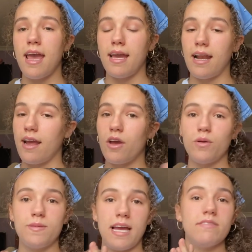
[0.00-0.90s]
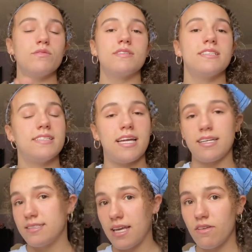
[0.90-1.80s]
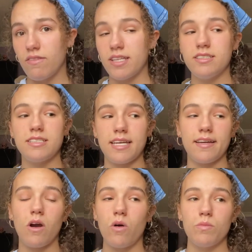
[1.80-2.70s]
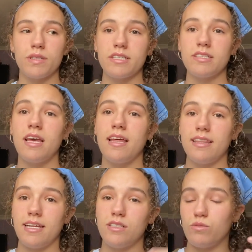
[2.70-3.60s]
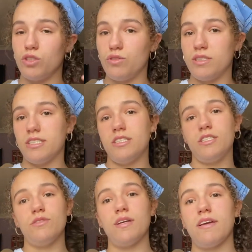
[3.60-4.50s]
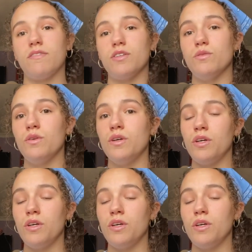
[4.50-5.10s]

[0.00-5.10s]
And I hope that everyone is staying safe and staying at home because that is what you need to do if you